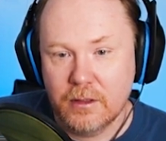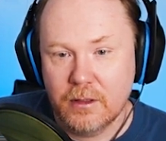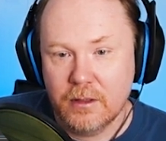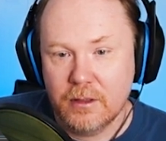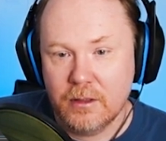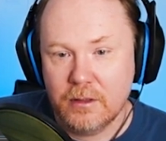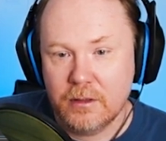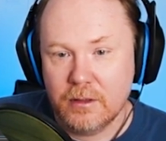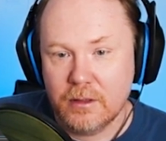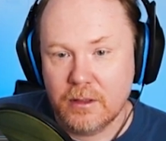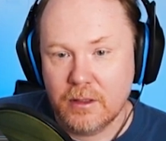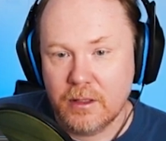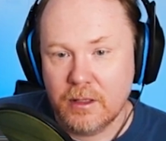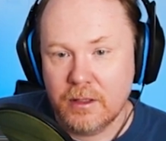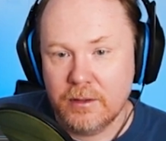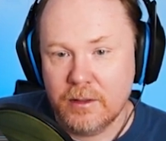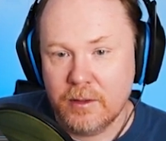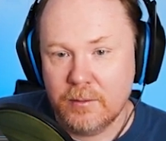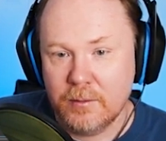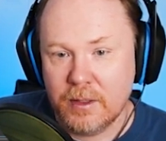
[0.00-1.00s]
Yeah,
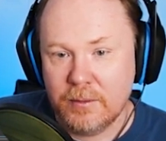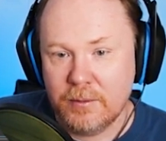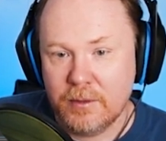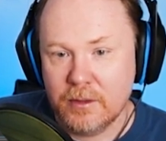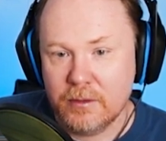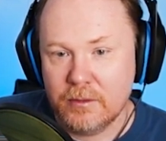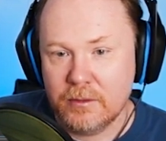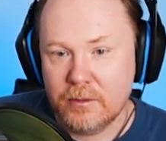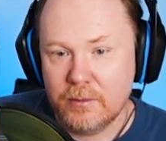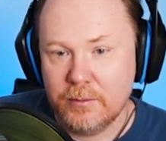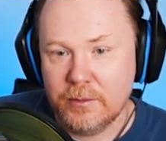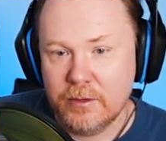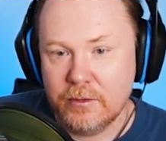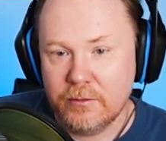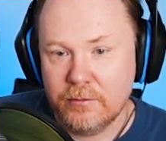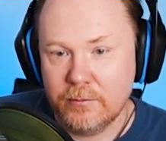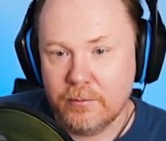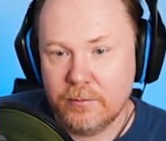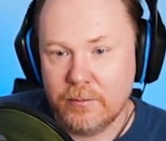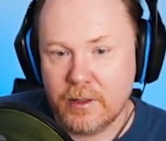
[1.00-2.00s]
and then maybe a little bit
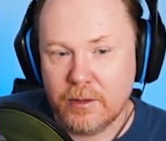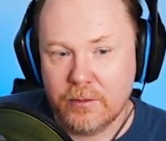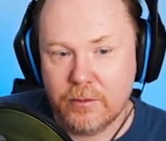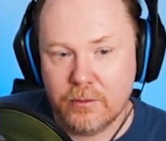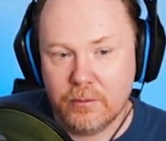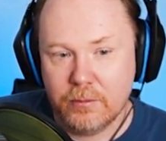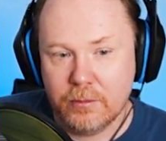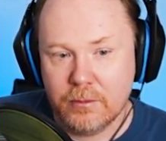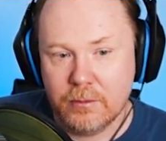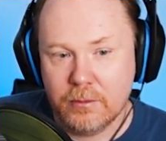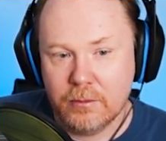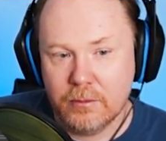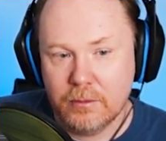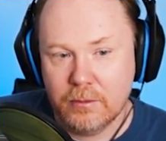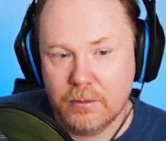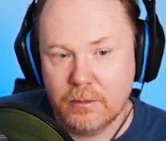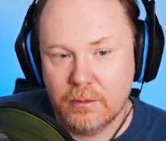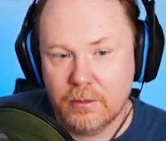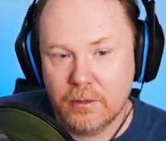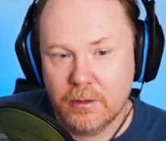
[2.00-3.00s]
of mouth open.
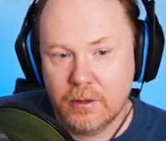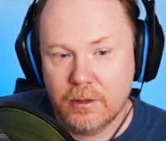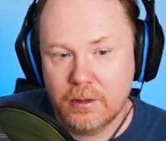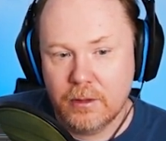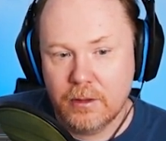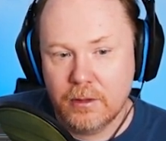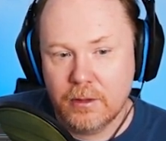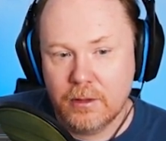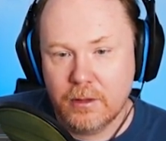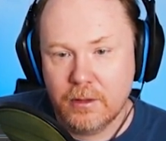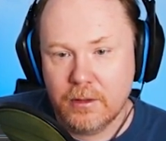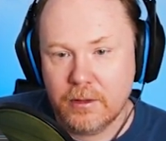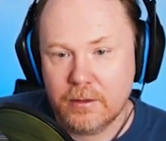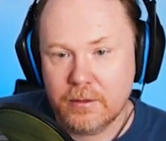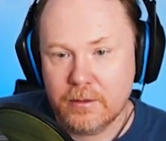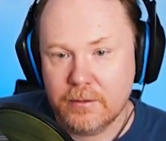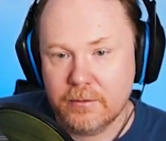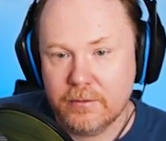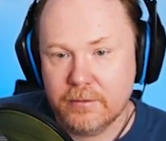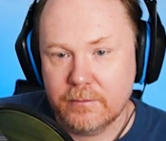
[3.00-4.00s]

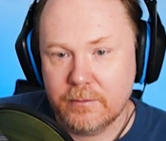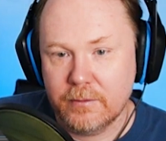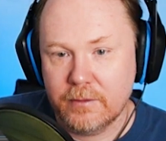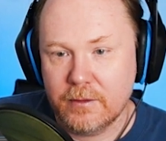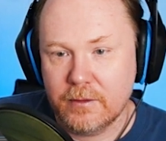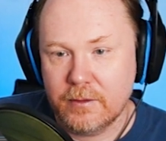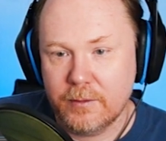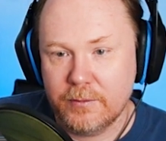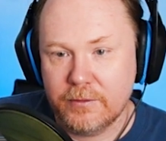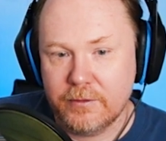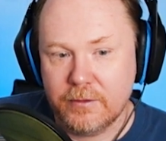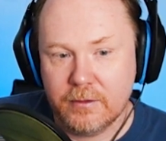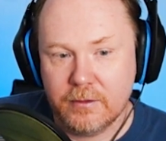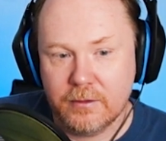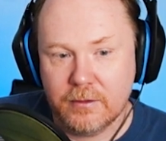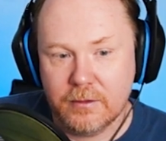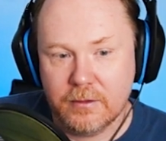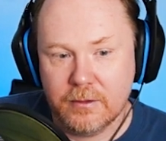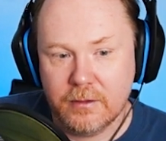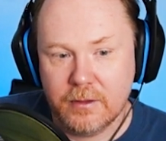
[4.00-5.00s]
This with the lips in.
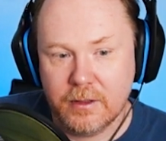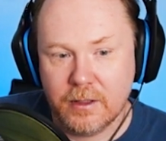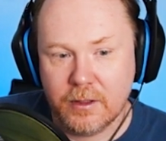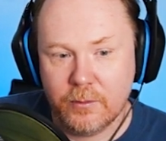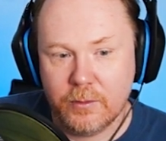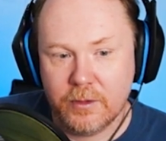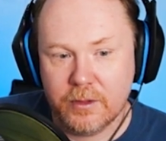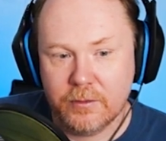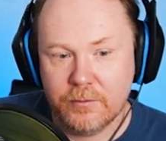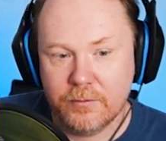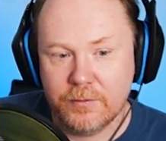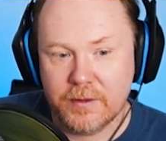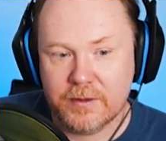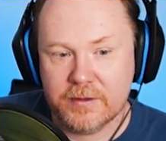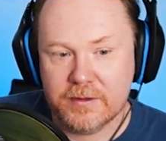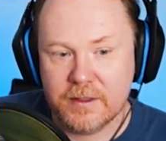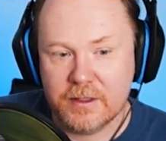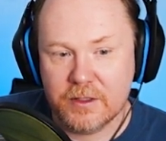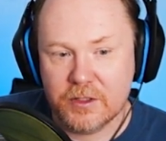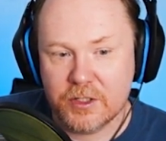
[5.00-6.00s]
Now we could fix
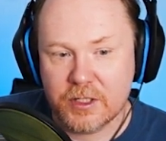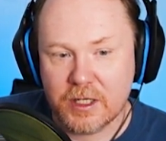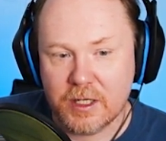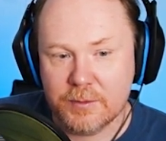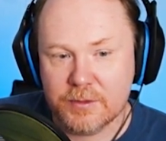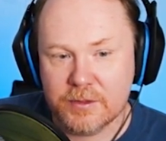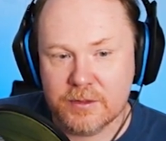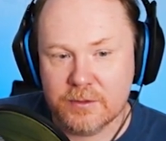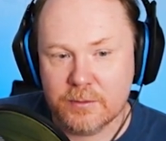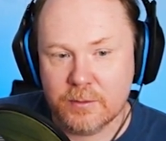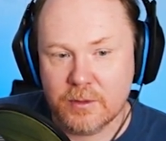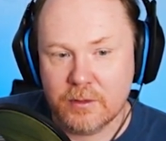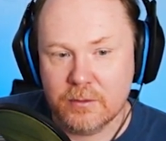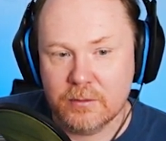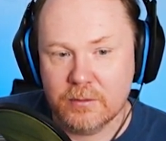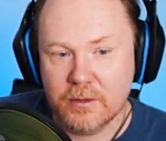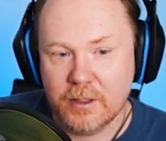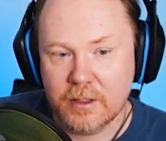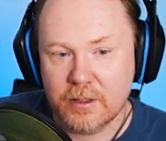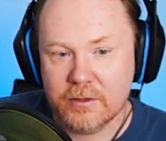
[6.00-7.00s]
these shapes as well,
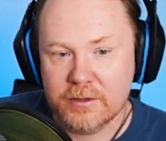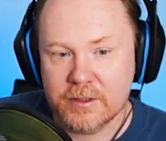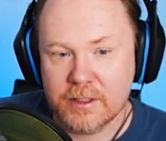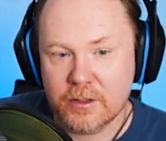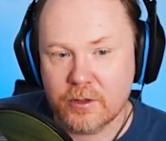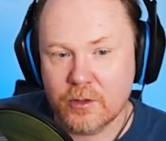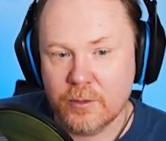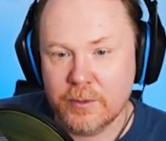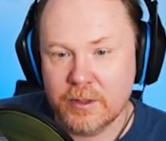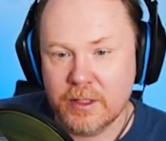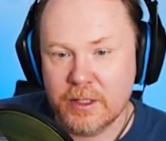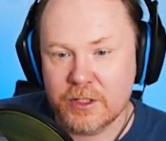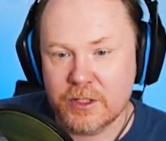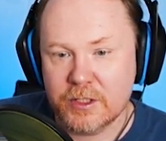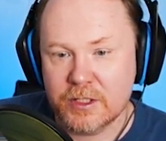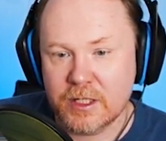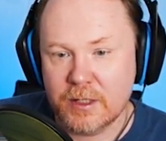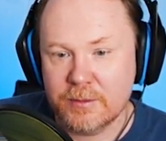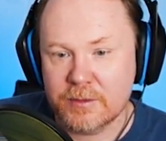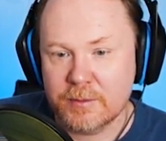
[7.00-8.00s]
like because they're combination
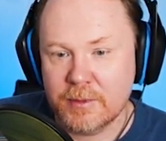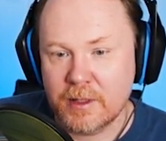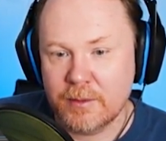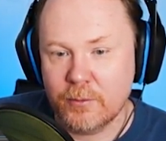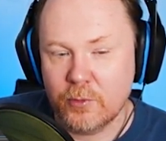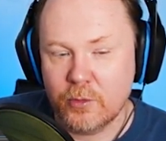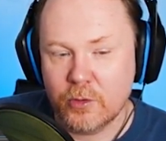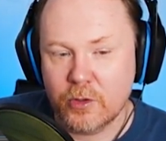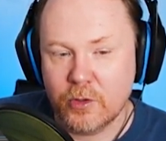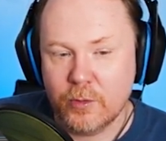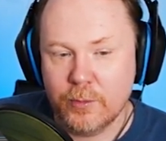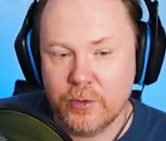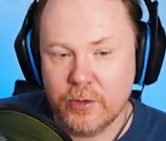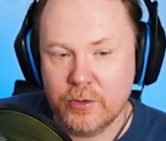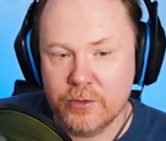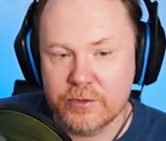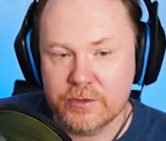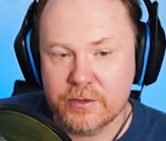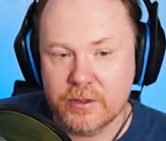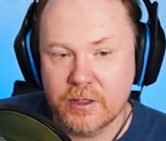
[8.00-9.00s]
shapes and make more combos